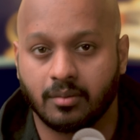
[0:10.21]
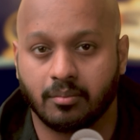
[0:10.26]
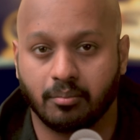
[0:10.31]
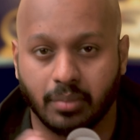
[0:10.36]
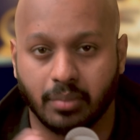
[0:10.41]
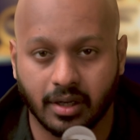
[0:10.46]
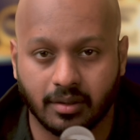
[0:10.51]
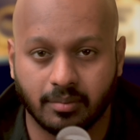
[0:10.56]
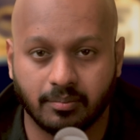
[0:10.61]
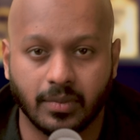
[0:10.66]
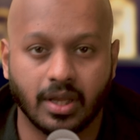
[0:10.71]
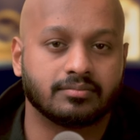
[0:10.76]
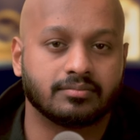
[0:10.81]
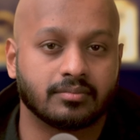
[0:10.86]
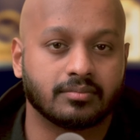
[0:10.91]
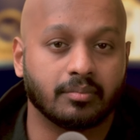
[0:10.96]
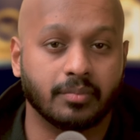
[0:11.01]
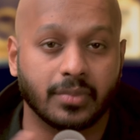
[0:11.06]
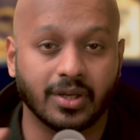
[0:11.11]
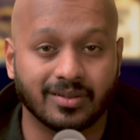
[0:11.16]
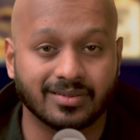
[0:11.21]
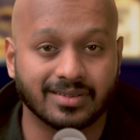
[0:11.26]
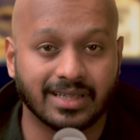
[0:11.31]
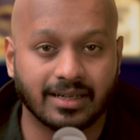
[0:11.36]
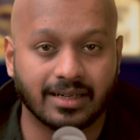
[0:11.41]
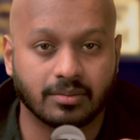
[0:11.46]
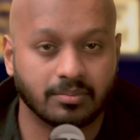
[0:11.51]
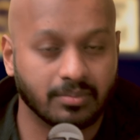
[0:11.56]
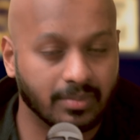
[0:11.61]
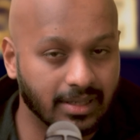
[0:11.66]
But beyond
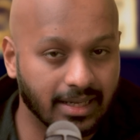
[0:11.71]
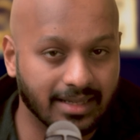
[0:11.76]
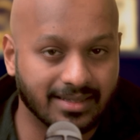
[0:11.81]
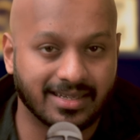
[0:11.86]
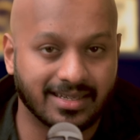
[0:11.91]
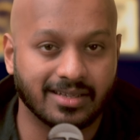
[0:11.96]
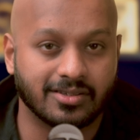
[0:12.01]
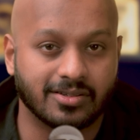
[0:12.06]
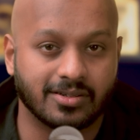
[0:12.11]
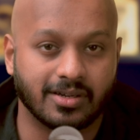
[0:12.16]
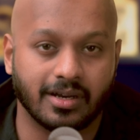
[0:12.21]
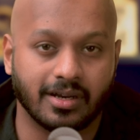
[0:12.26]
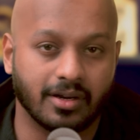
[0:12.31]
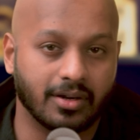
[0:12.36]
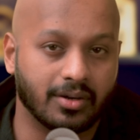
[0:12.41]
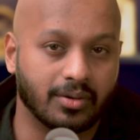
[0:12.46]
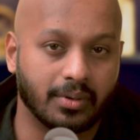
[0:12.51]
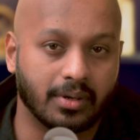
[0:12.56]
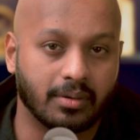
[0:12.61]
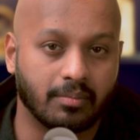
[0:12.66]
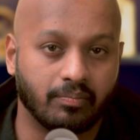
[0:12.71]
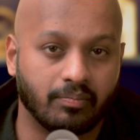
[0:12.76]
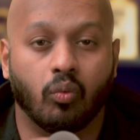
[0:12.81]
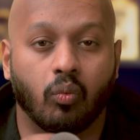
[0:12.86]
that, let's get straight into it.